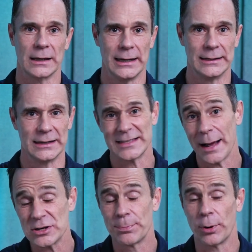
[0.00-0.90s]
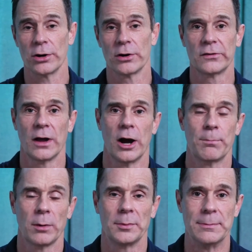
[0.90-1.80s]
and established partners are
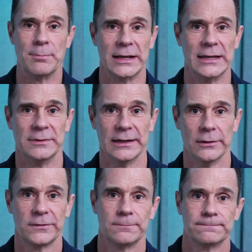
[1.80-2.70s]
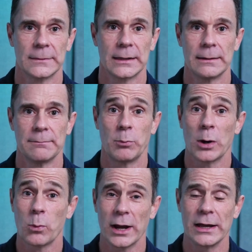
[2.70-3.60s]
probably bringing them deals. But we're
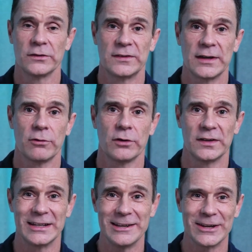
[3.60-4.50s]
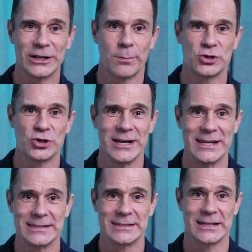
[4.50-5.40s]
working on several significant
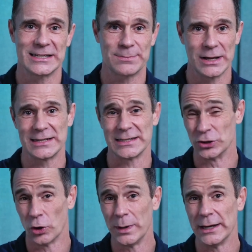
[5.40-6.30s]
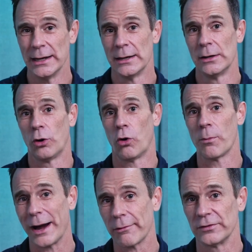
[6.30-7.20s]
opportunities to displace Adobe or
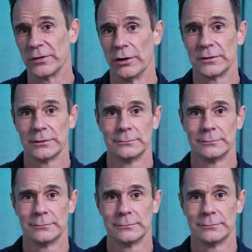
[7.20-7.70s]
Microsoft.